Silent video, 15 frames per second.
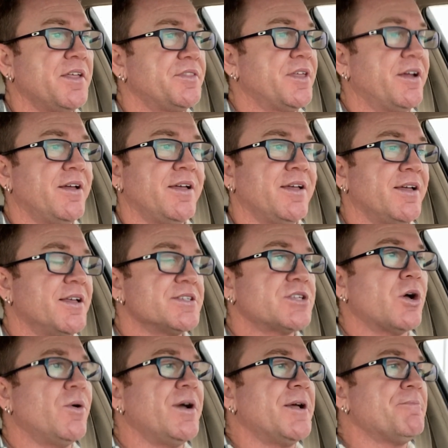The,
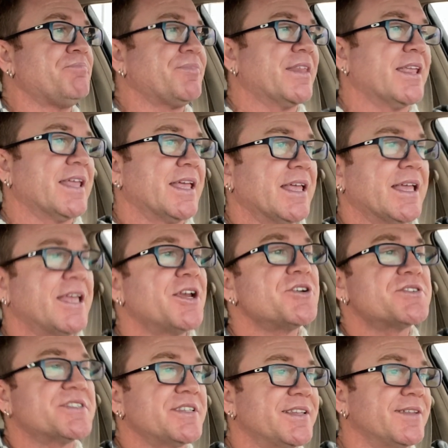so
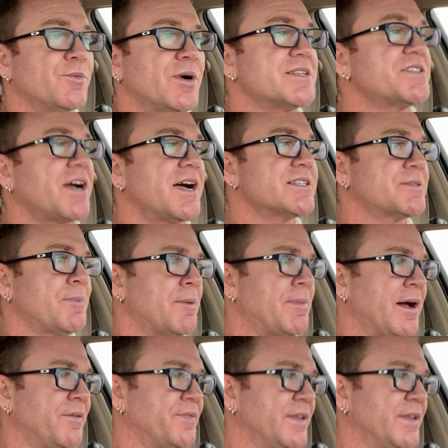here's what's awesome about